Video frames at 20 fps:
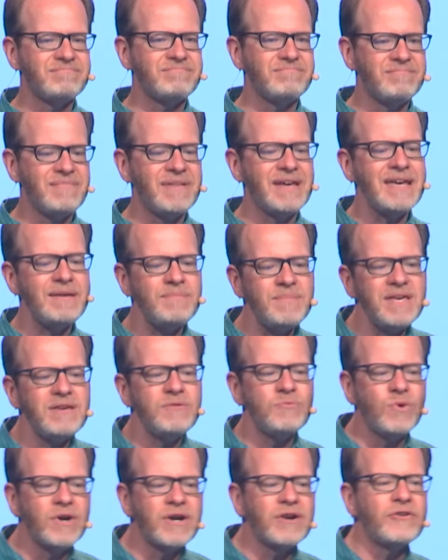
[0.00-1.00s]
maybe
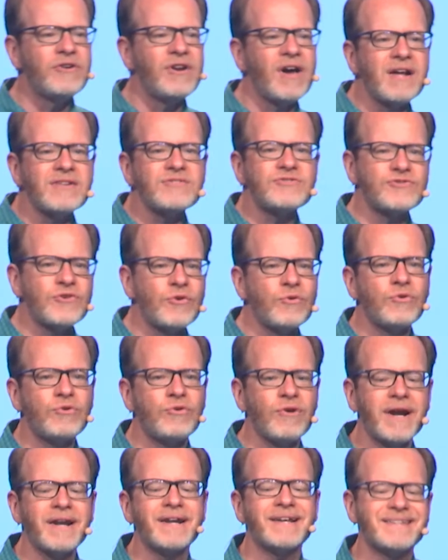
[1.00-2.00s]
we're not so
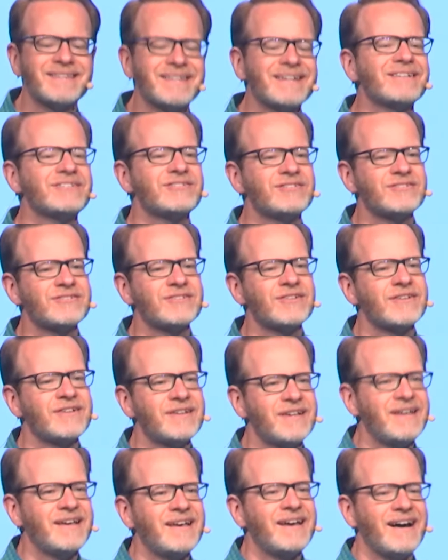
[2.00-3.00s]
great at this.
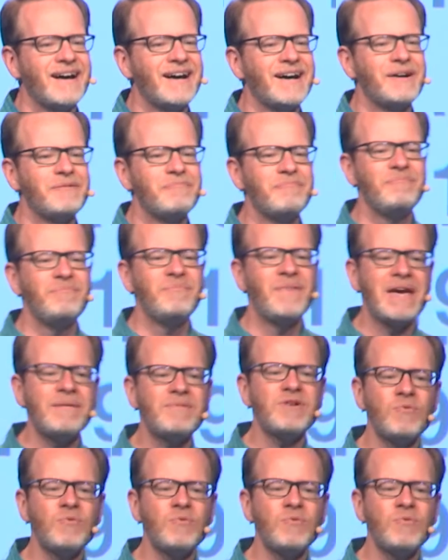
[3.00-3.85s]
Maybe